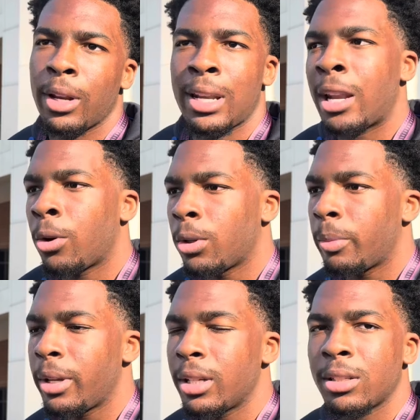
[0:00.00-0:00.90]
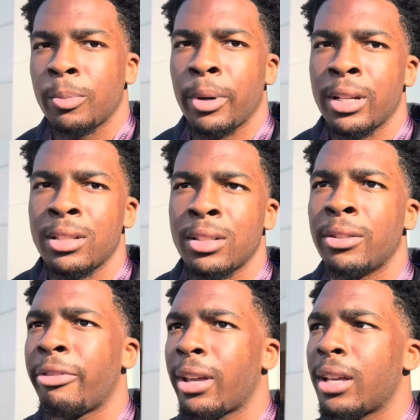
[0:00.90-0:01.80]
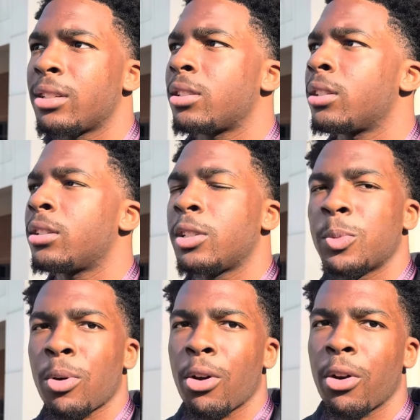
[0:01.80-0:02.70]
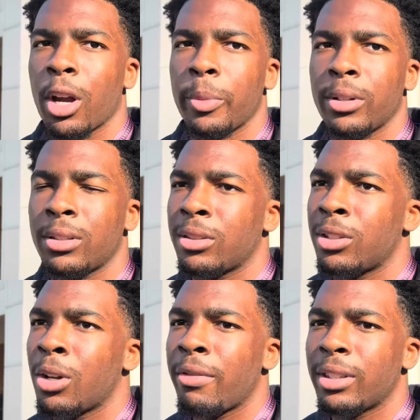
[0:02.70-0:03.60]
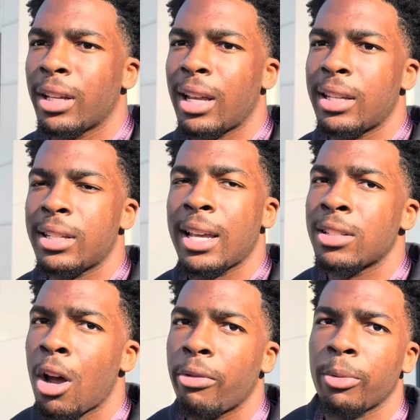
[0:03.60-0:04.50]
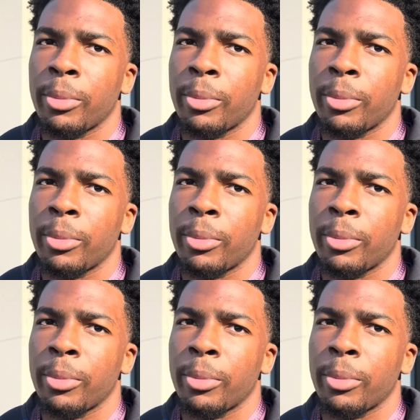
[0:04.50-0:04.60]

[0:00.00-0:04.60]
Not only me to, but to the fans, to, to this program, and you know everything that he has to offer.